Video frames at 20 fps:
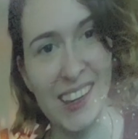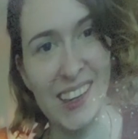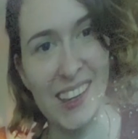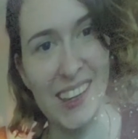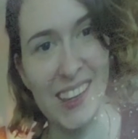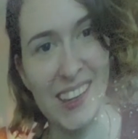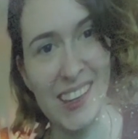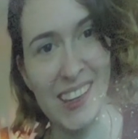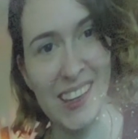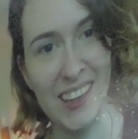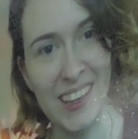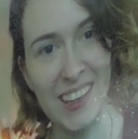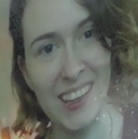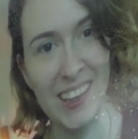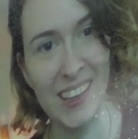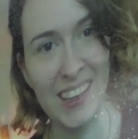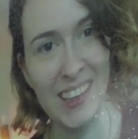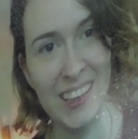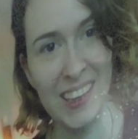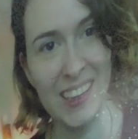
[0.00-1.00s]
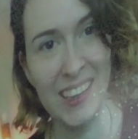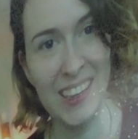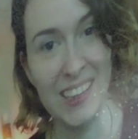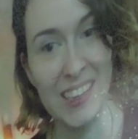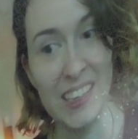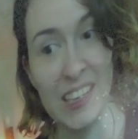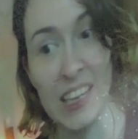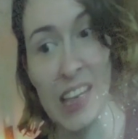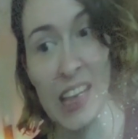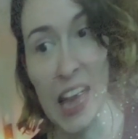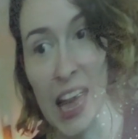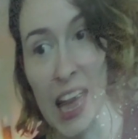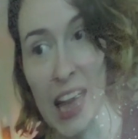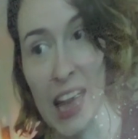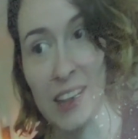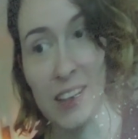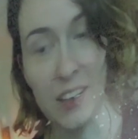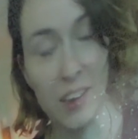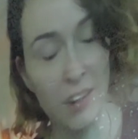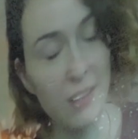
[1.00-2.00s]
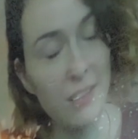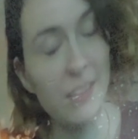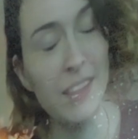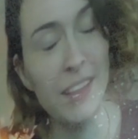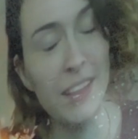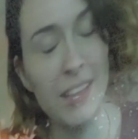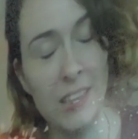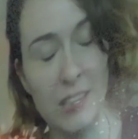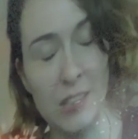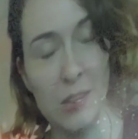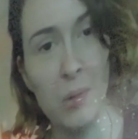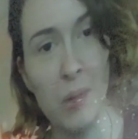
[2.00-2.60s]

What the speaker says: patients' telehealth wherever. It gives